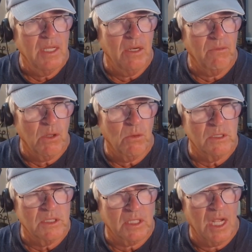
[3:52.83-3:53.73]
if there
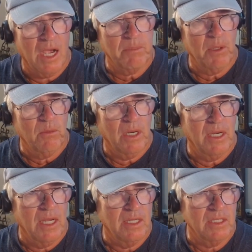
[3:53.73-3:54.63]
was a copyright
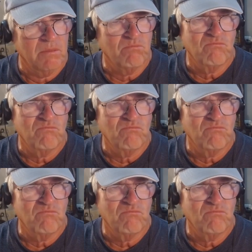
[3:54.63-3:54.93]
on it,